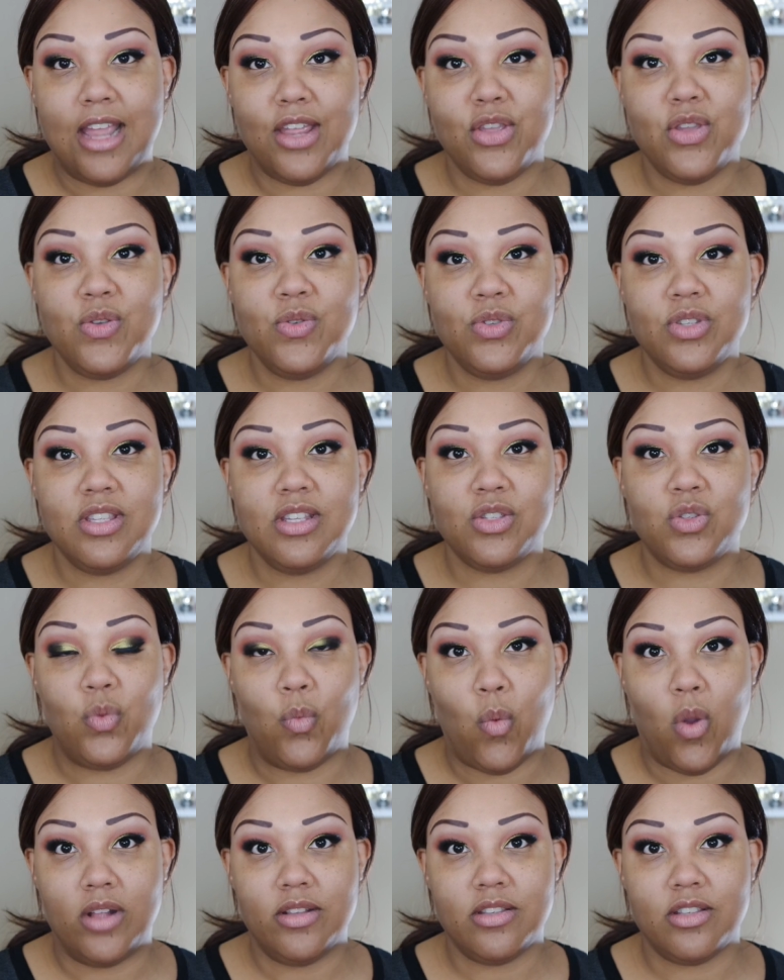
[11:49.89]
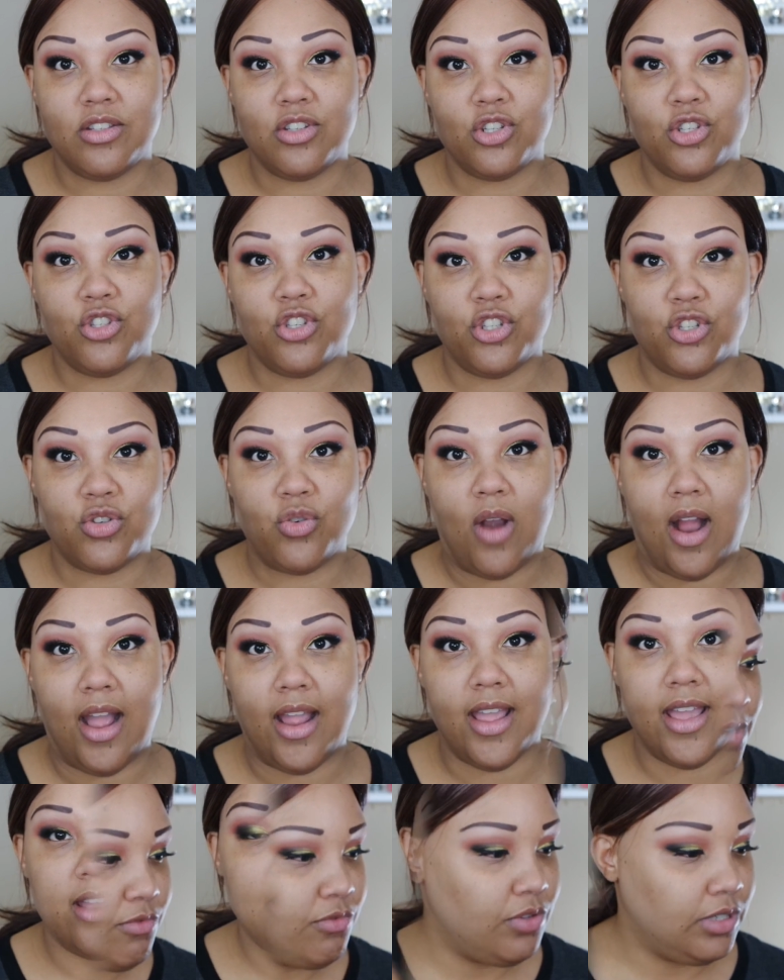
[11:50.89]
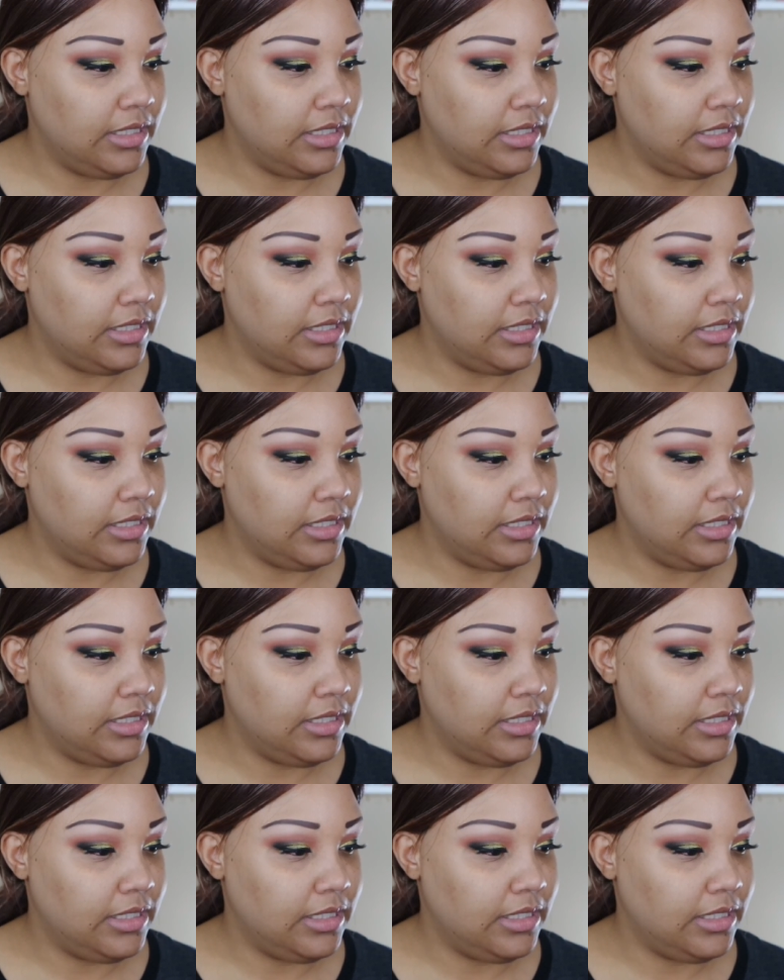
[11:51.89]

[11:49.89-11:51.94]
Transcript: I used this once just to try it.